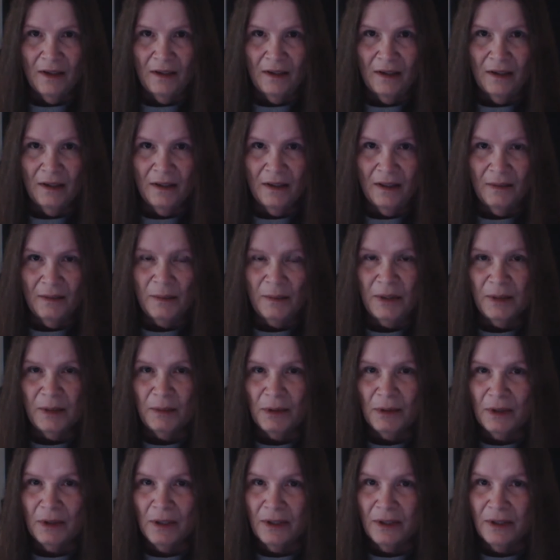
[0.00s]
the
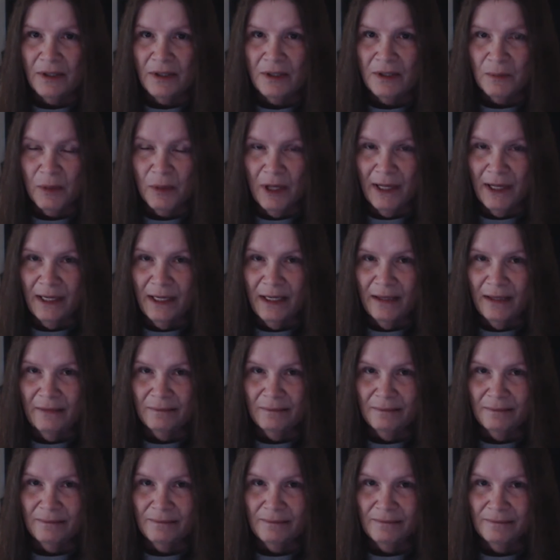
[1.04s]
people on this planet
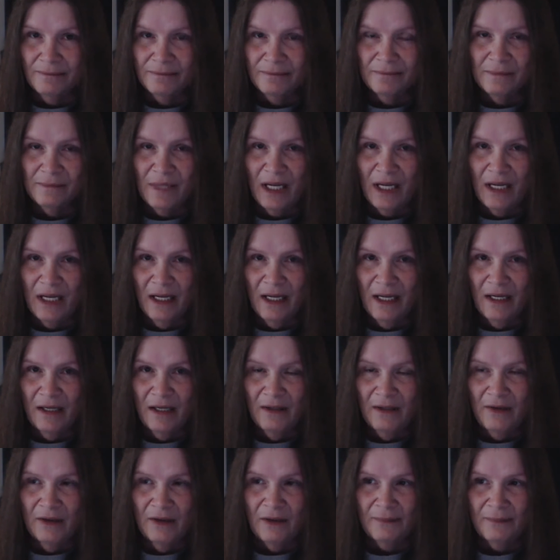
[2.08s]

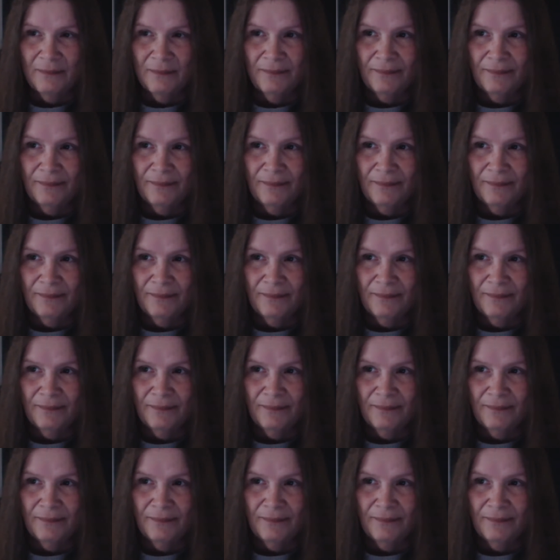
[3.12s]
and